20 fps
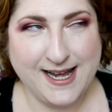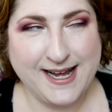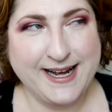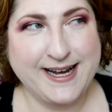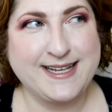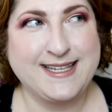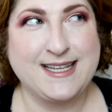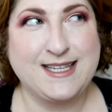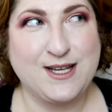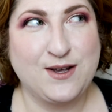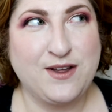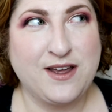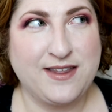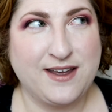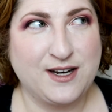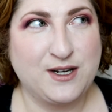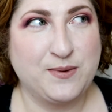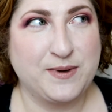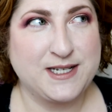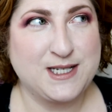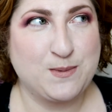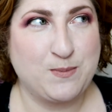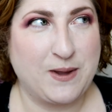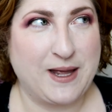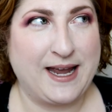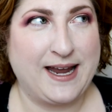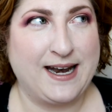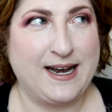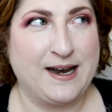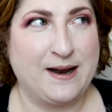Because that's the only thing to
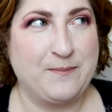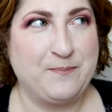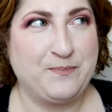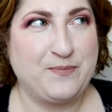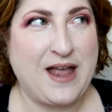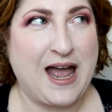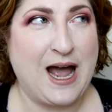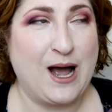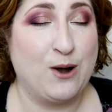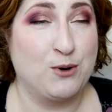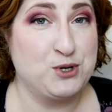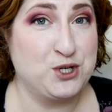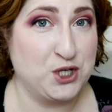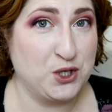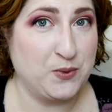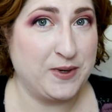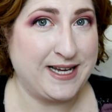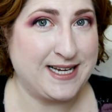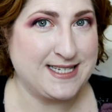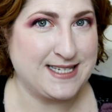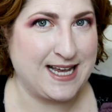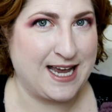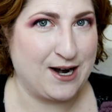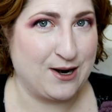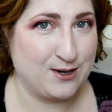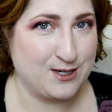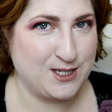explain how two weeks later.